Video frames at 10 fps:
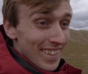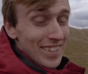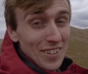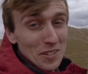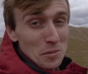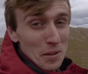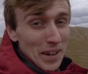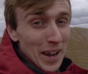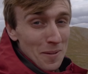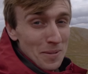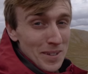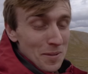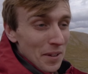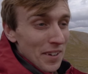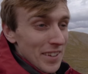The dog was pretty happy,
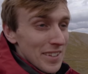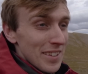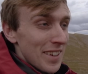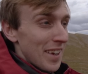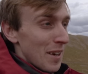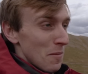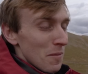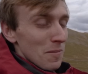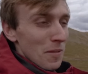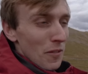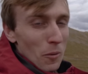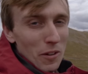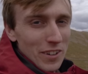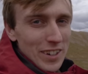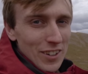to be honest, with a
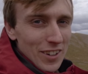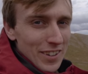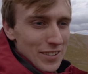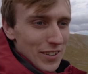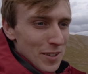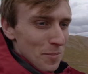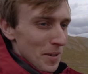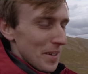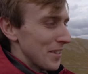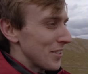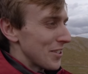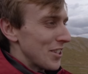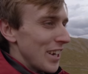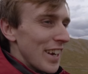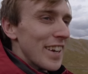worried look on its face, but just
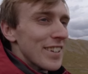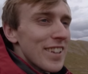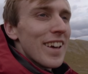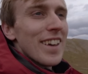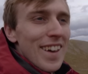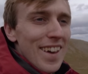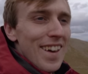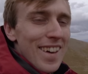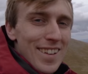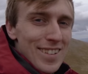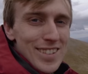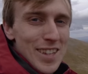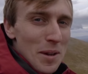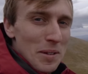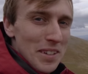chilling, just like, yeah, just
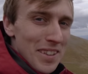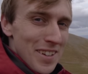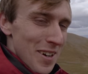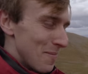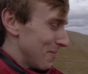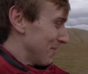take him to the top.